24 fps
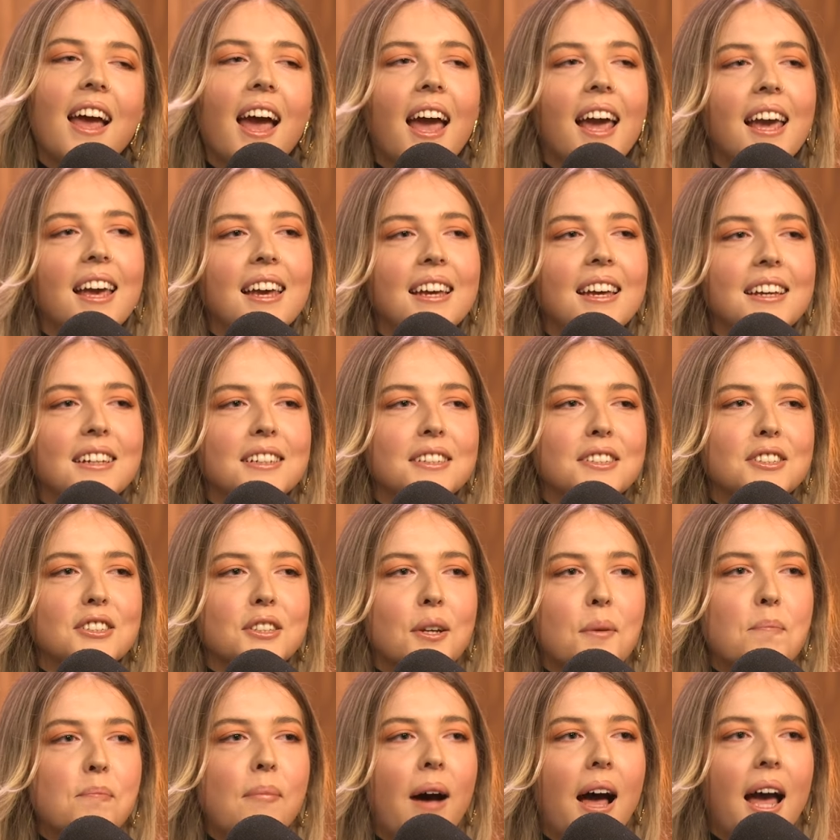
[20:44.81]
And
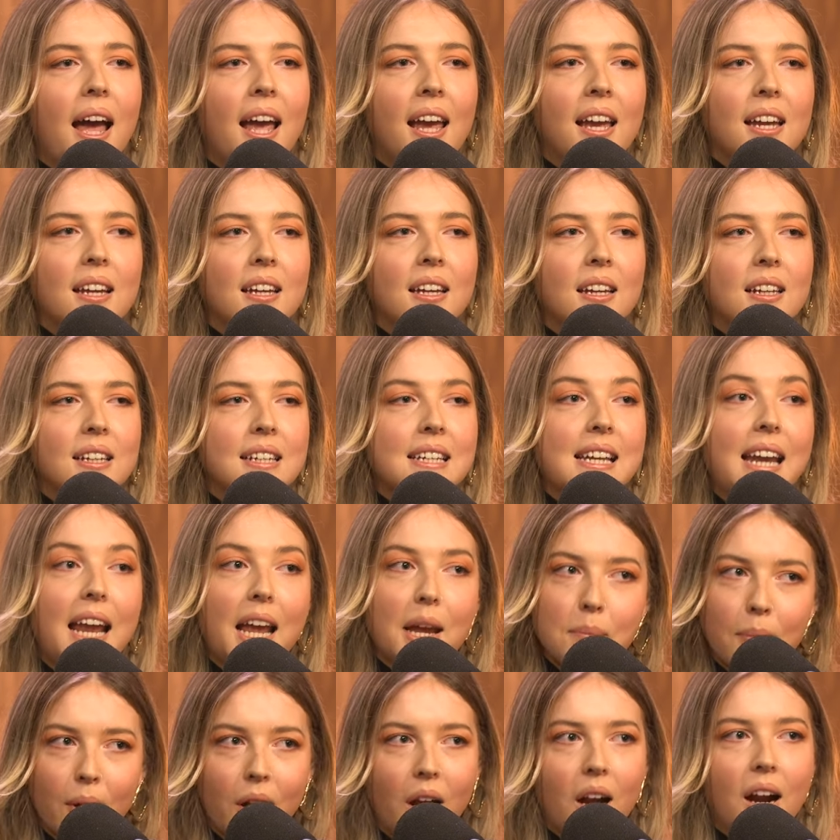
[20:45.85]
my
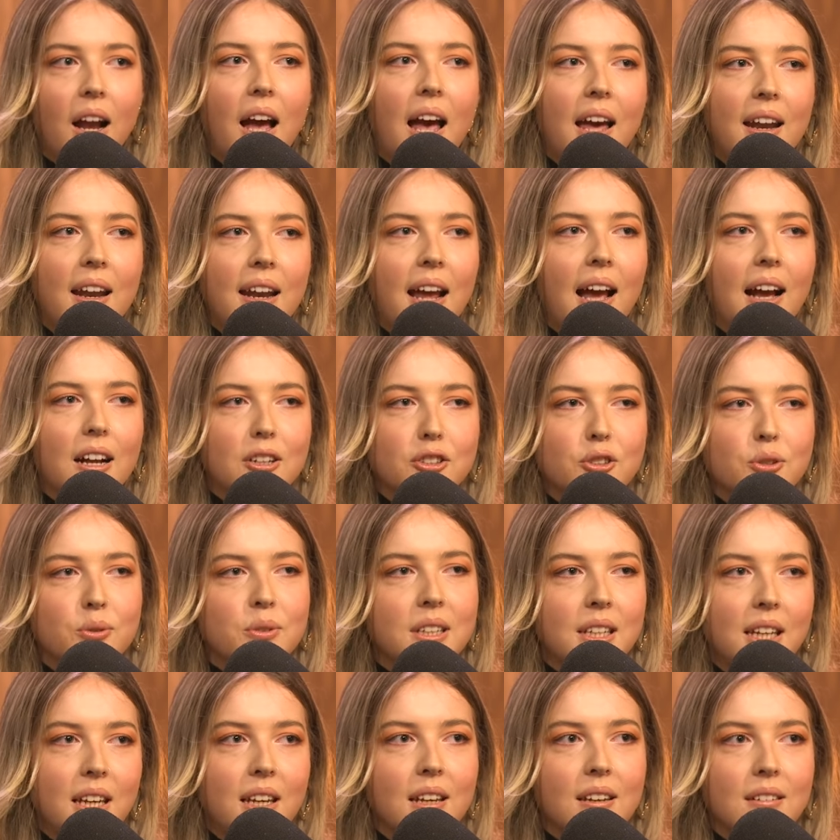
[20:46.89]
neighbor had
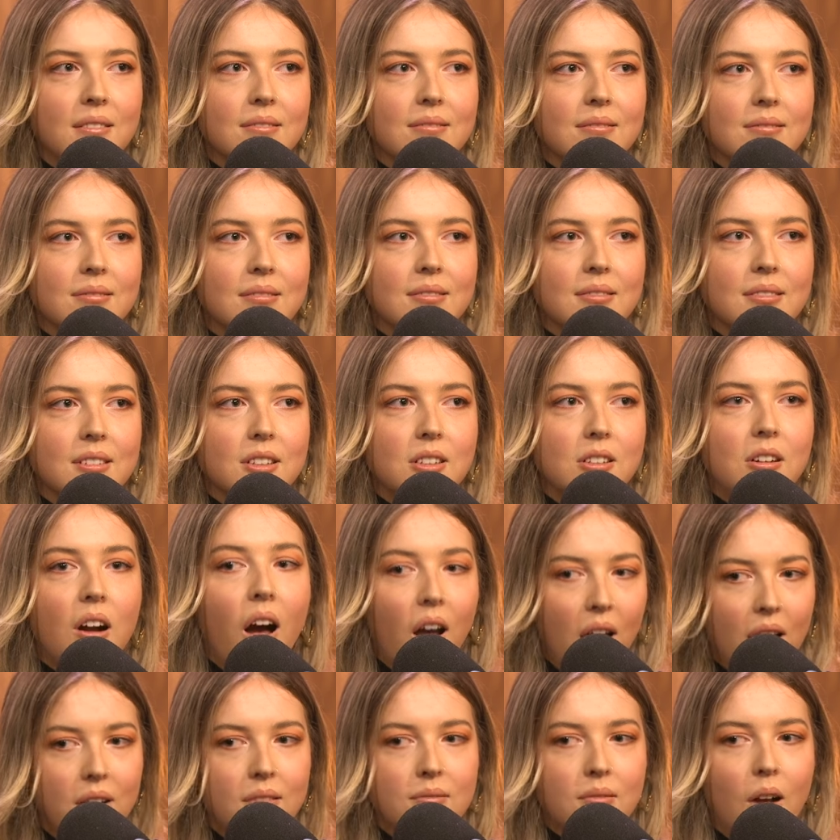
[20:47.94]
actually
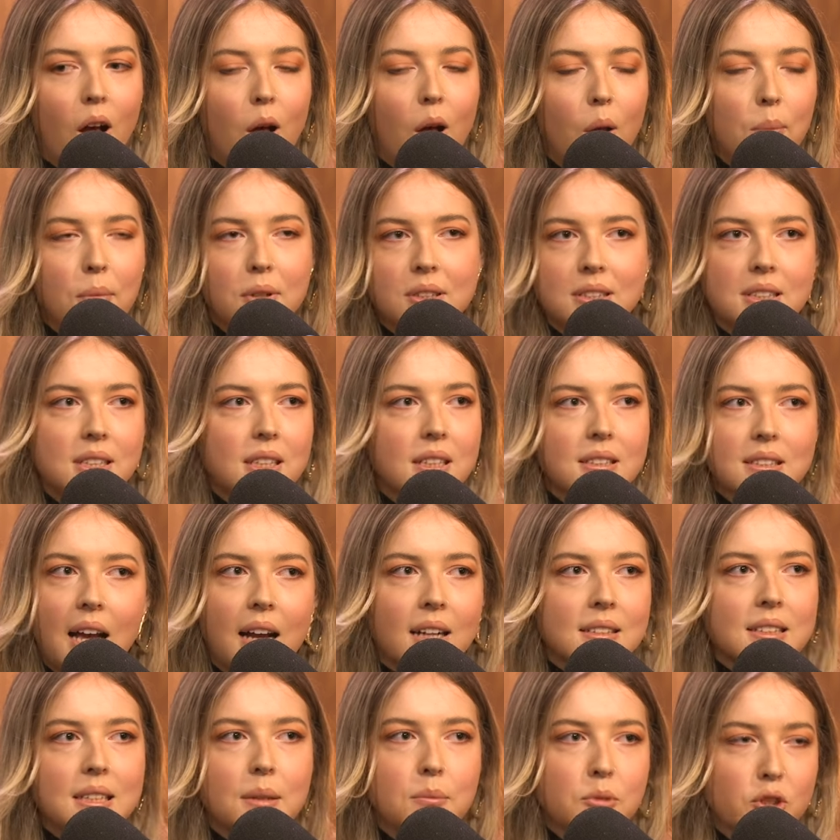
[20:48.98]
got almost the
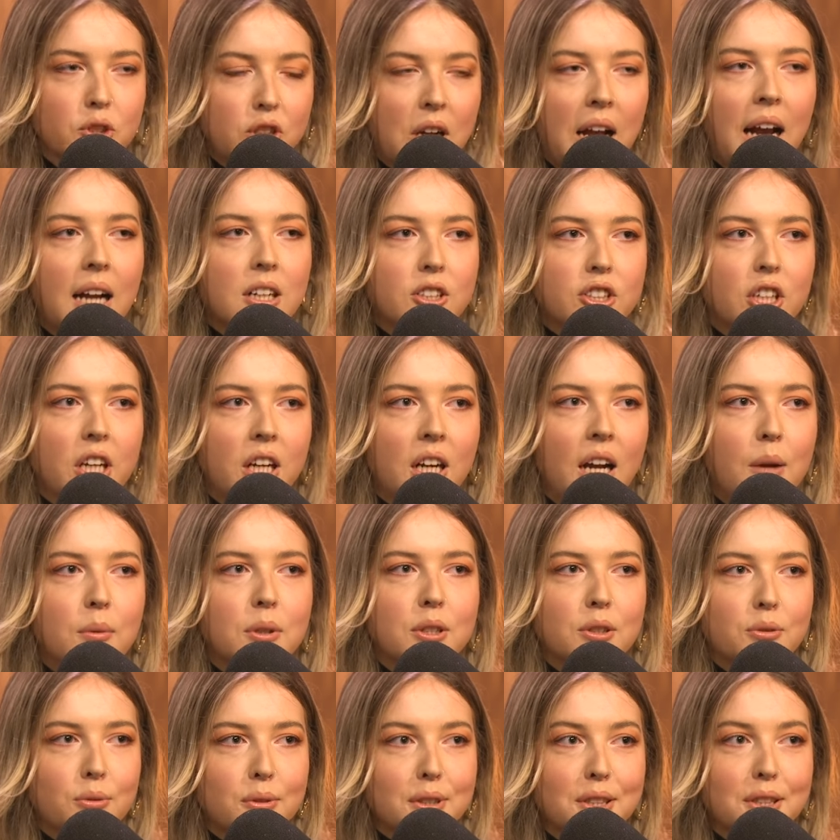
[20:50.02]
exact same tractor and
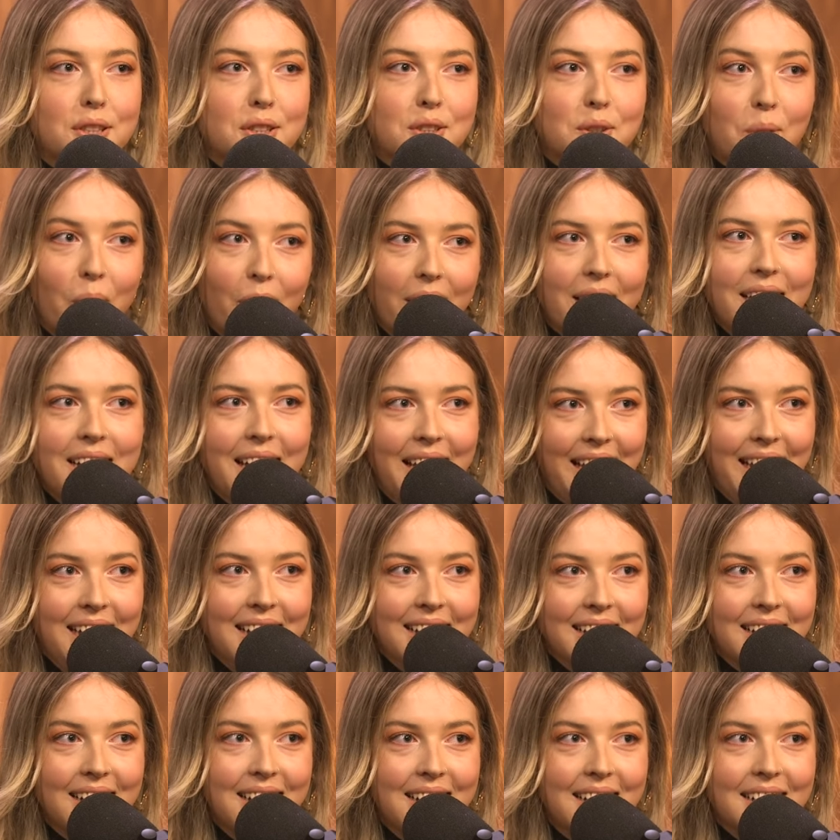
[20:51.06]
was restoring
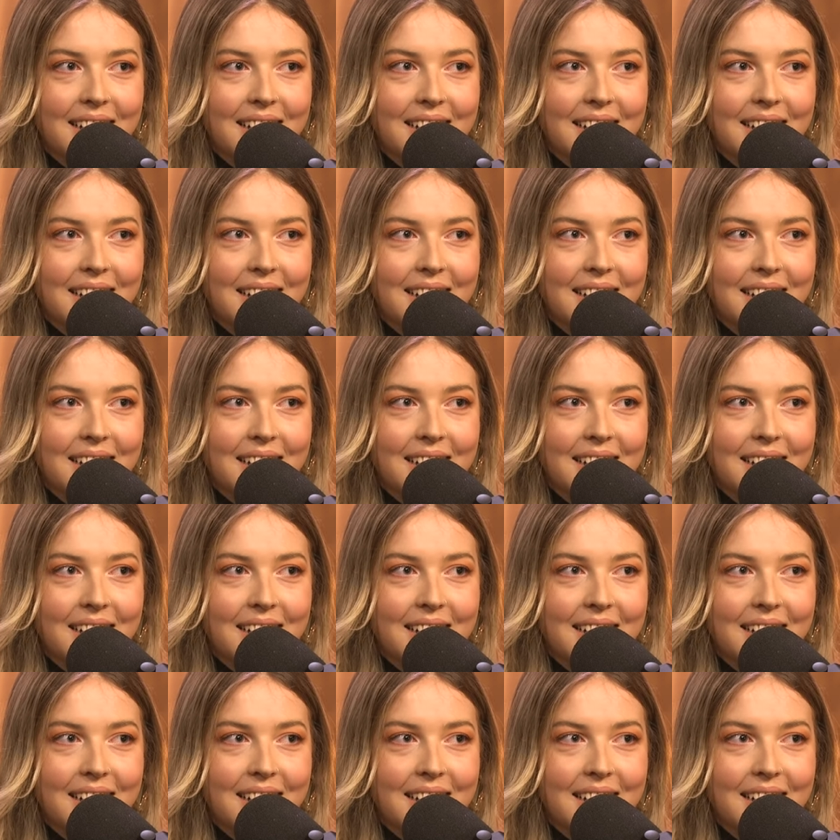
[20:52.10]
it.